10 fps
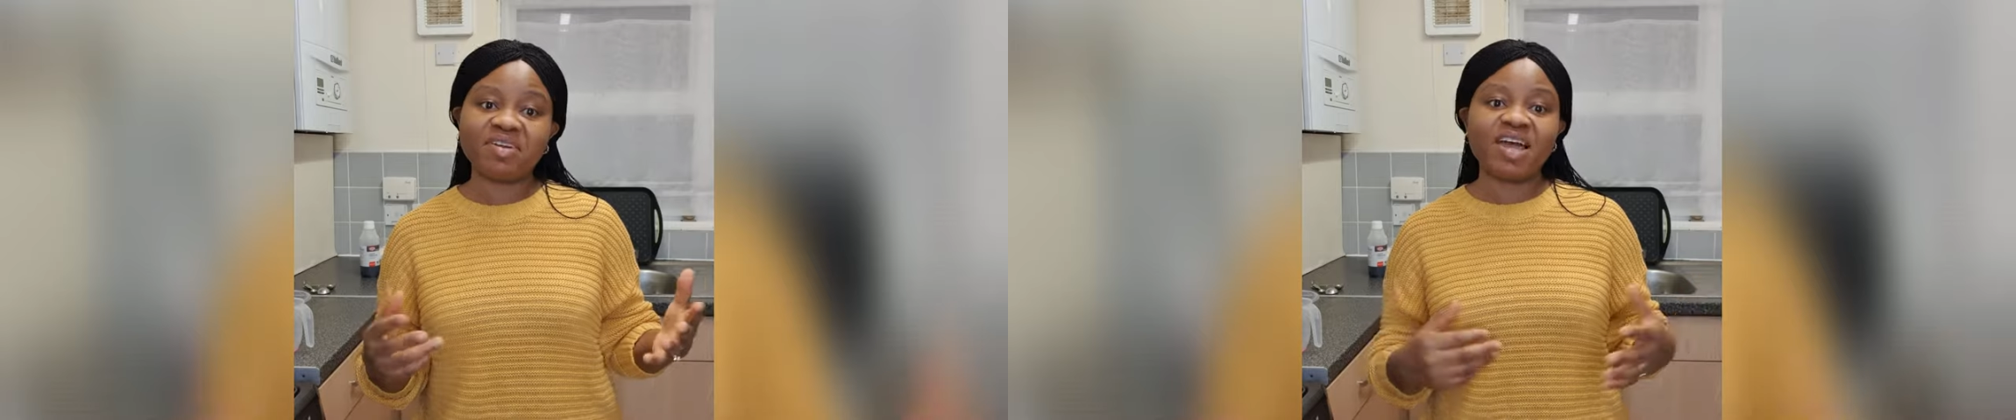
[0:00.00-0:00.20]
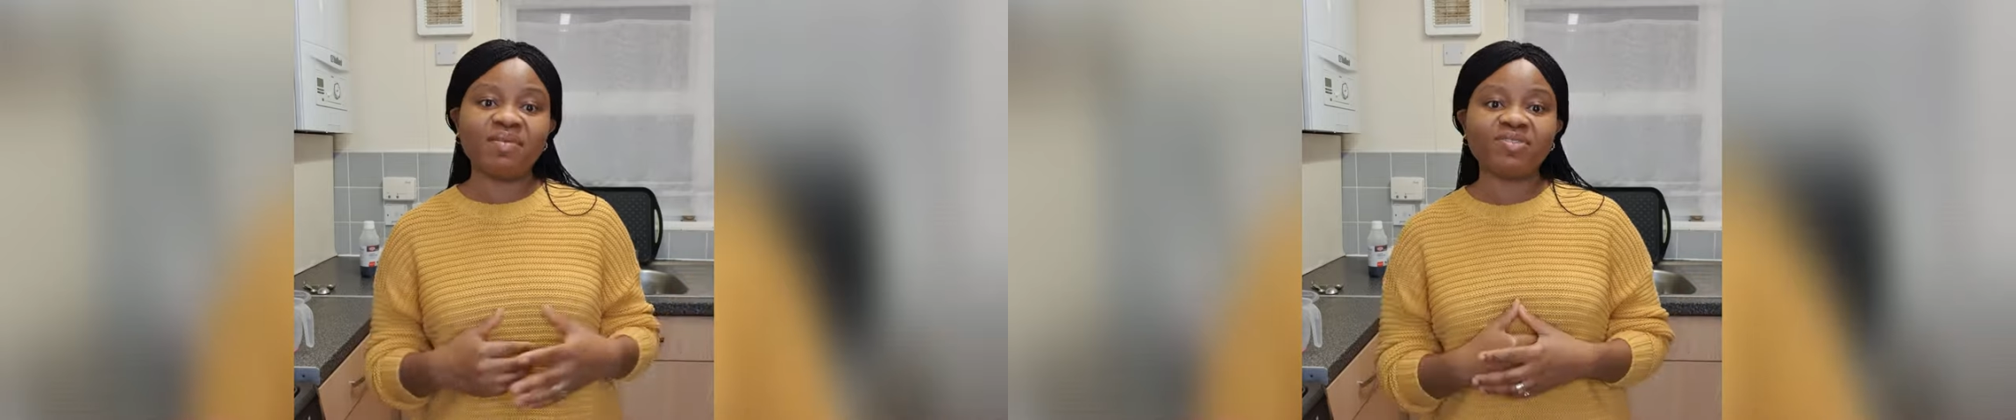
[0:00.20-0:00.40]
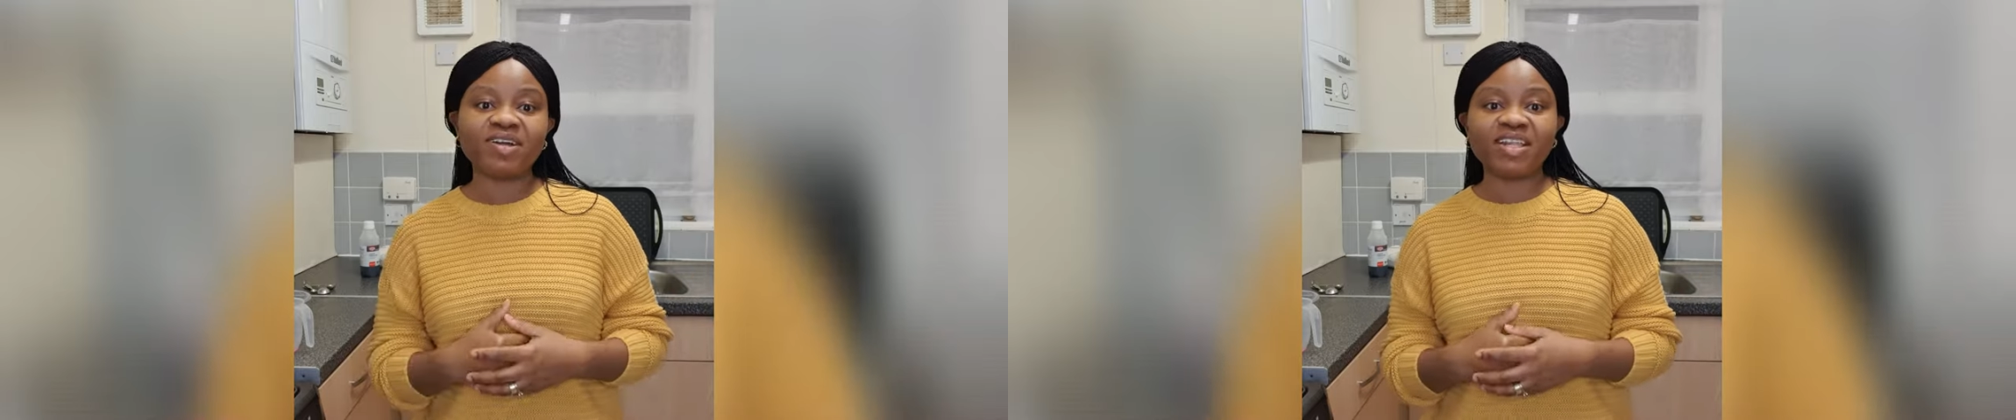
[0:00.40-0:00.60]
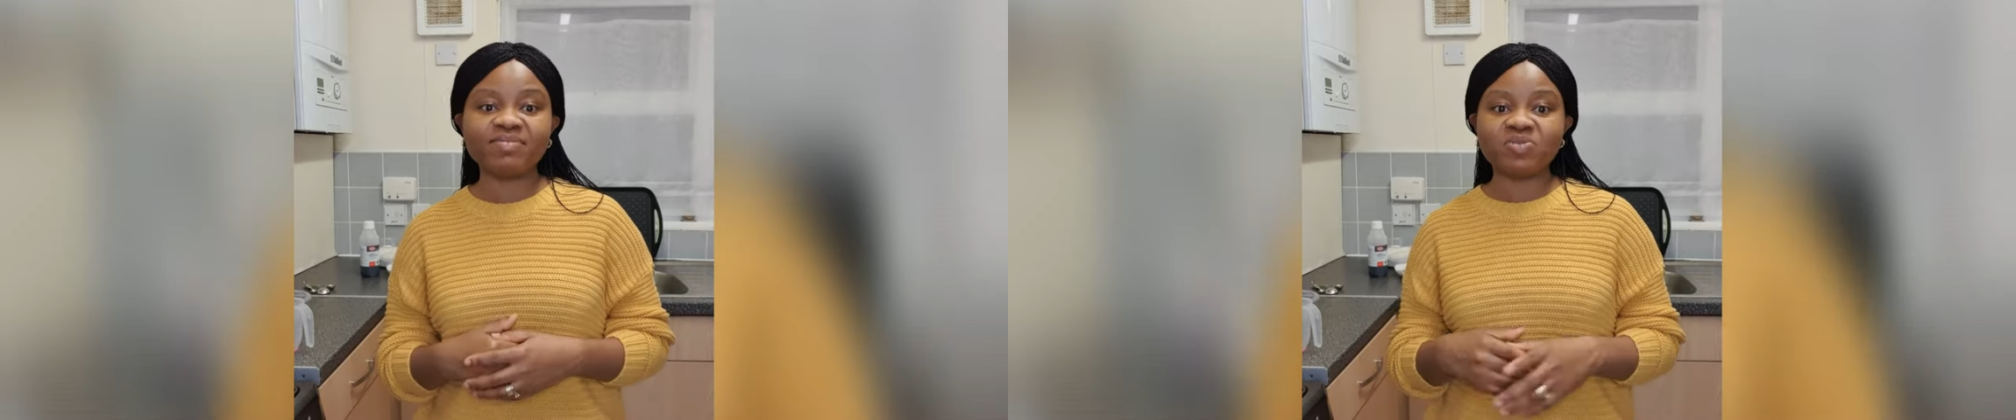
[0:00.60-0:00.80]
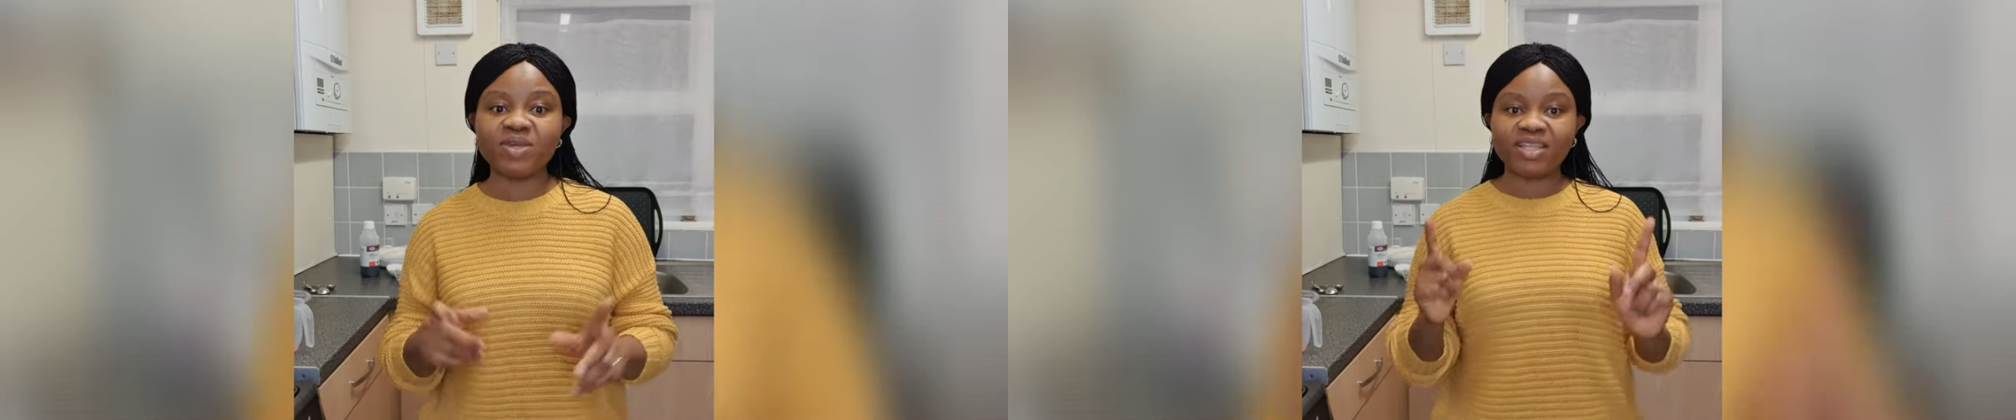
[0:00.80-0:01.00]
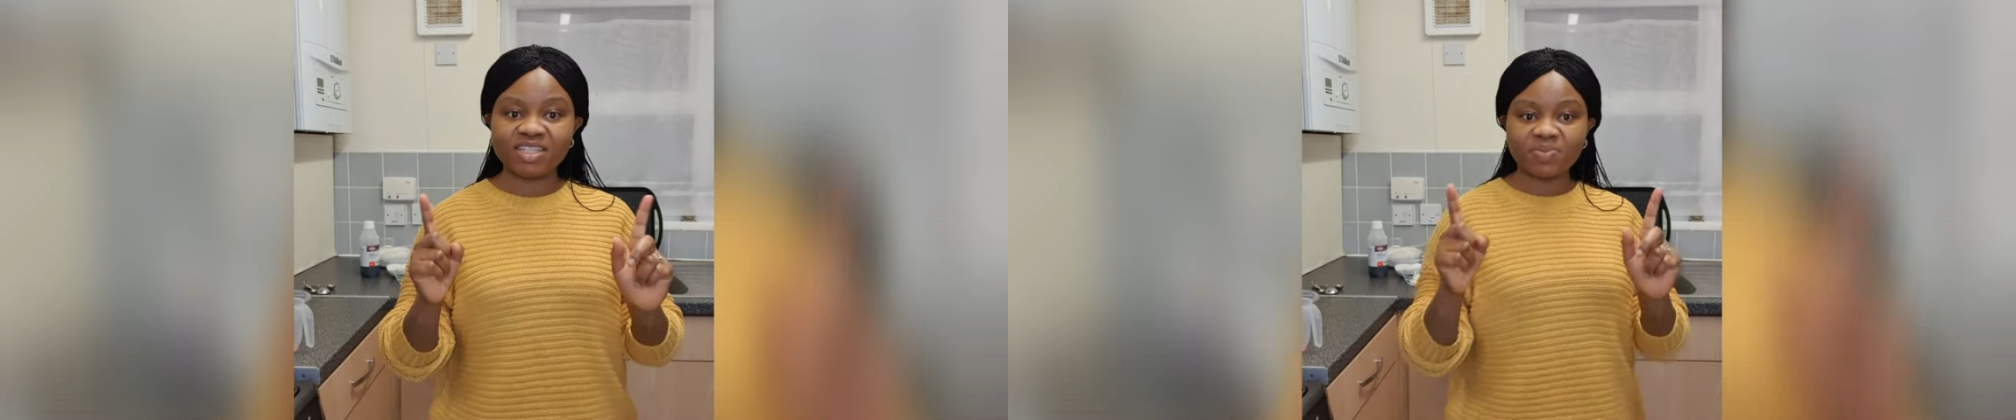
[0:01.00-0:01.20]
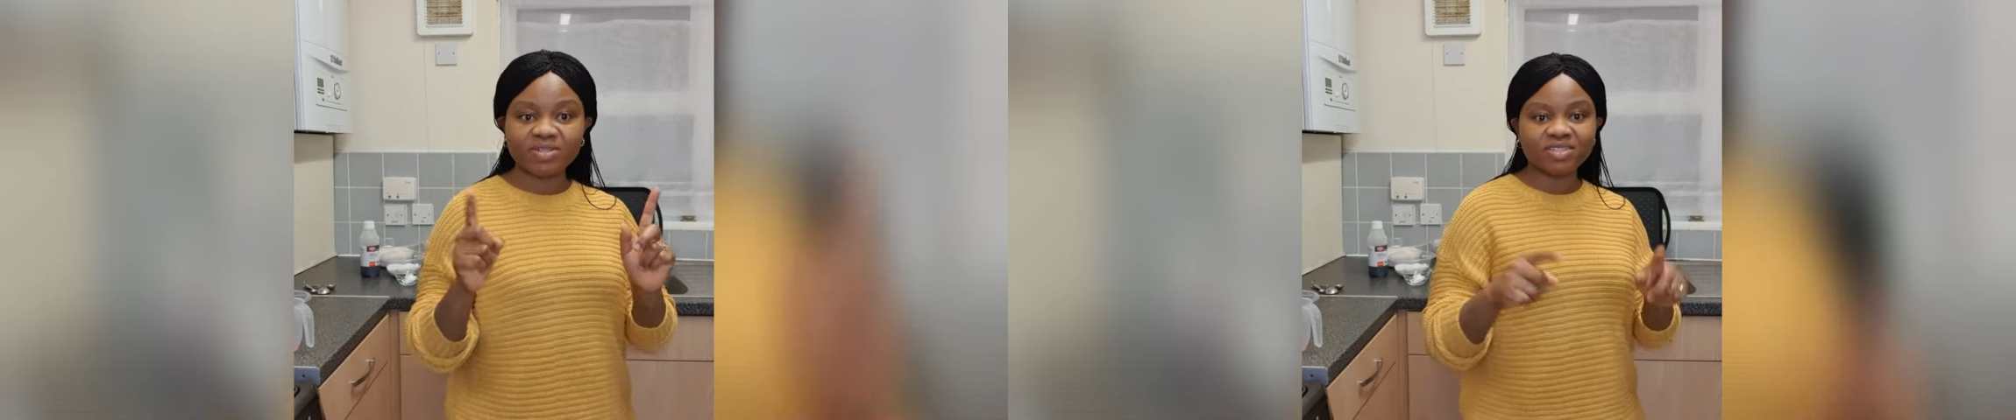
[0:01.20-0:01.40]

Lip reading: I'm not claiming to be an expert